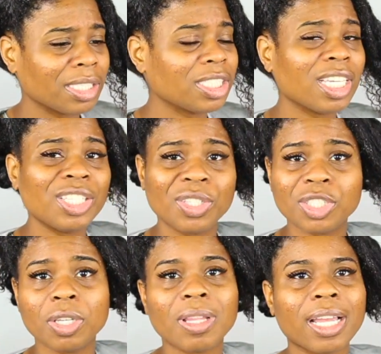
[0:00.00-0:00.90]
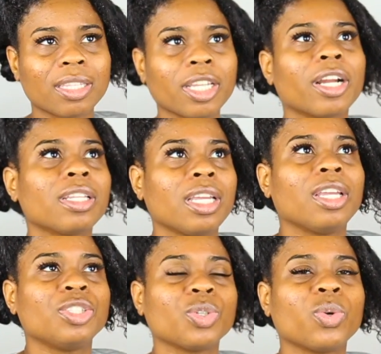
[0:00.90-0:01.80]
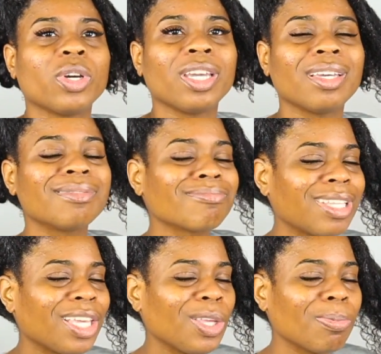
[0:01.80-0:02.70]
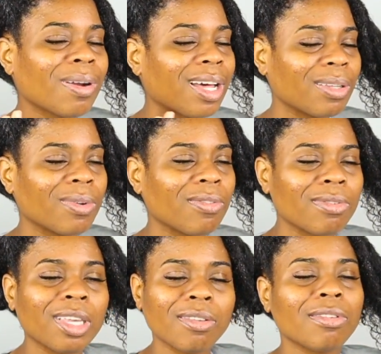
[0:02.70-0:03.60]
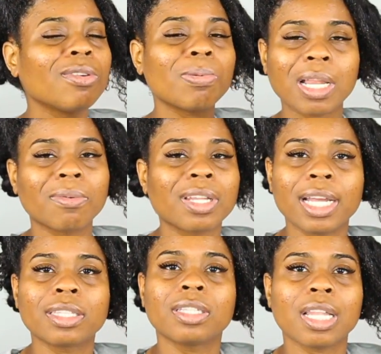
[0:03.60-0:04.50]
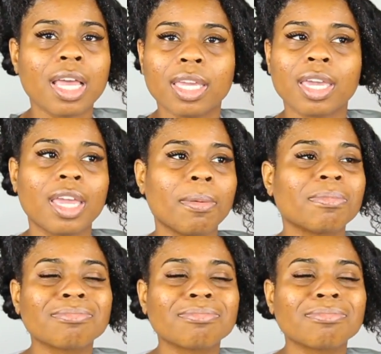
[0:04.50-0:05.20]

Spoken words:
to like thoroughly enjoy, then you probably would like The Lion Game.